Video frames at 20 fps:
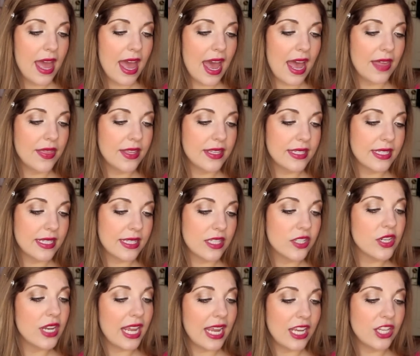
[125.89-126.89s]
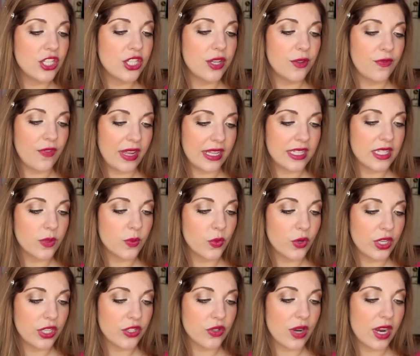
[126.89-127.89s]
And this is an age defense
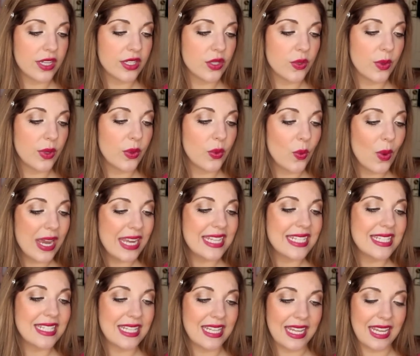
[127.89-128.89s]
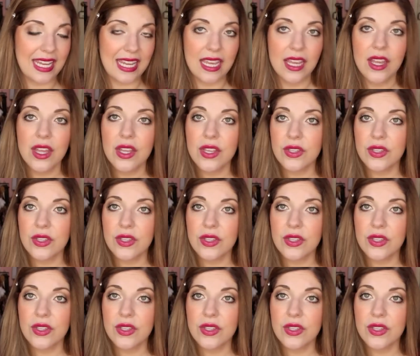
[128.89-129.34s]
moisturizer with white tea,